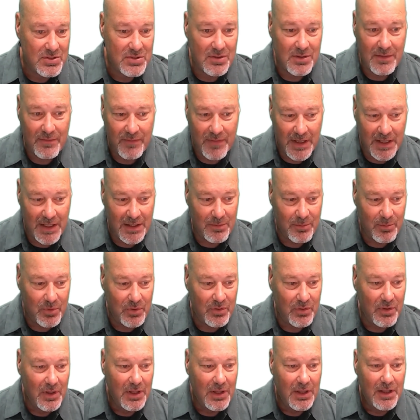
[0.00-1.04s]
are
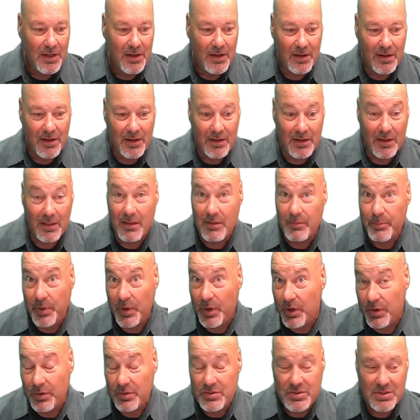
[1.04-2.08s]
available on the
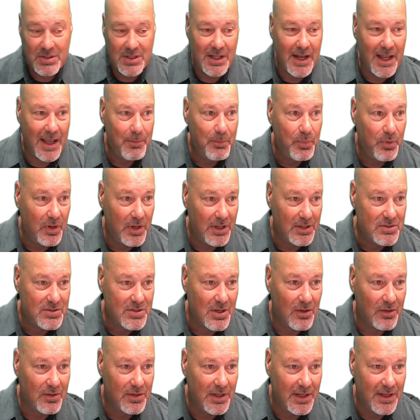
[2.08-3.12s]
post that I put at
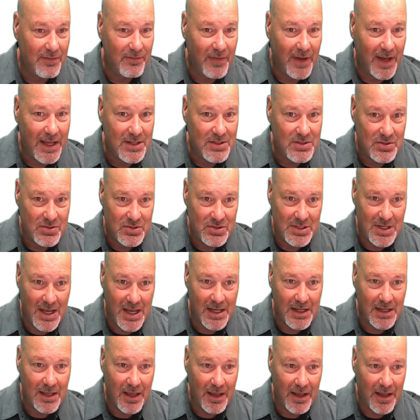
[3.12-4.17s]

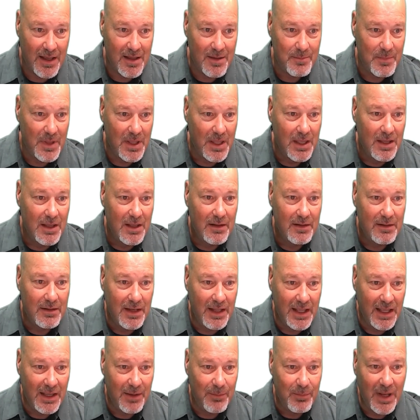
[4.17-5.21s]
saltyadvisors.com
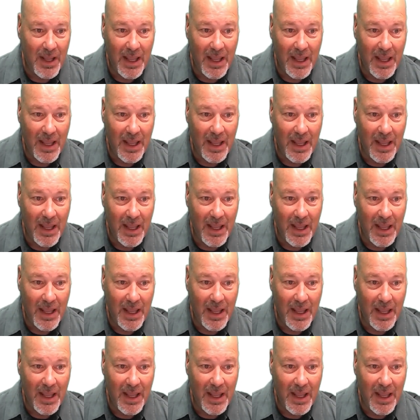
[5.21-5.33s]
named